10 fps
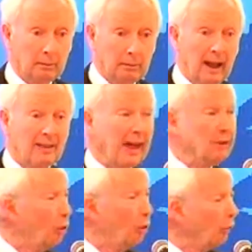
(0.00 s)
And that
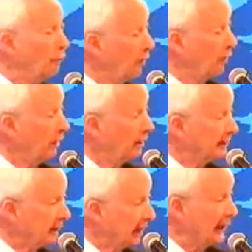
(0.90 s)
thoughtful
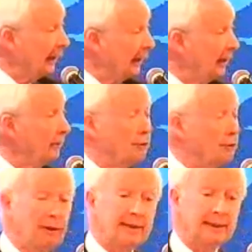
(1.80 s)
sidelining of
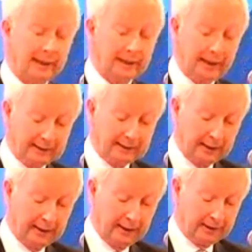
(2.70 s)
crazy ideas
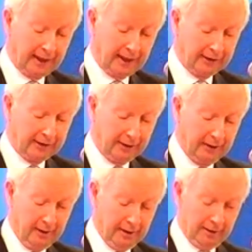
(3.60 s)
tended
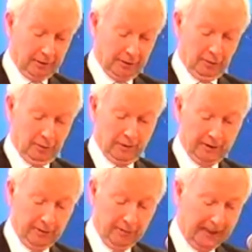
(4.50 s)
to
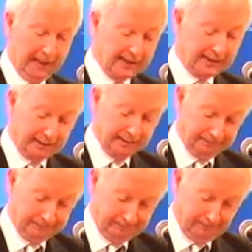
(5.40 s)
be less
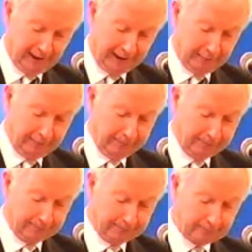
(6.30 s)
effective.
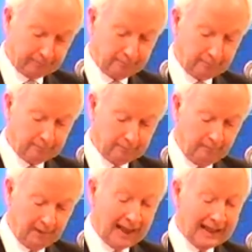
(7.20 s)

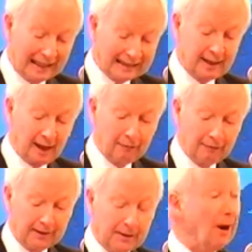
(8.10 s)
And less
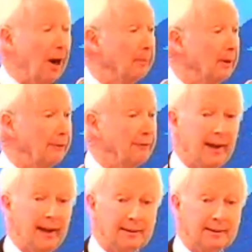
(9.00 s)
confident Department of
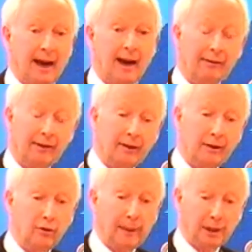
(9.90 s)
Finance. Gareth, I think
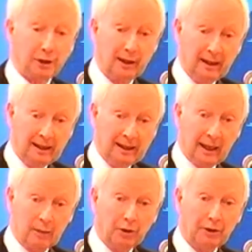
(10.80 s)
you mentioned
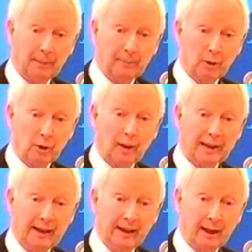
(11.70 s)
at one time there were
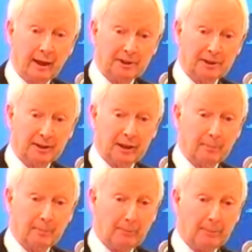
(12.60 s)
20 economists in the
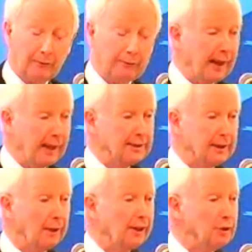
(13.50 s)
Department of Finance, now
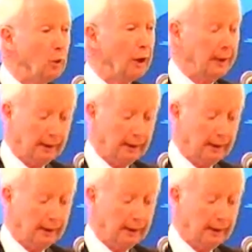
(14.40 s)
there's one.